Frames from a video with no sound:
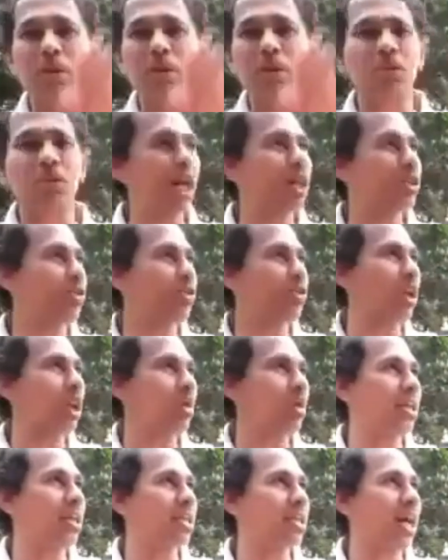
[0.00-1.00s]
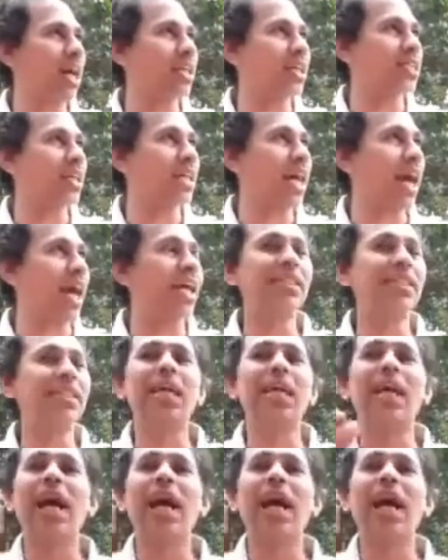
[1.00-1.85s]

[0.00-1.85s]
Ustad Gulam Ali Khan's hand and said,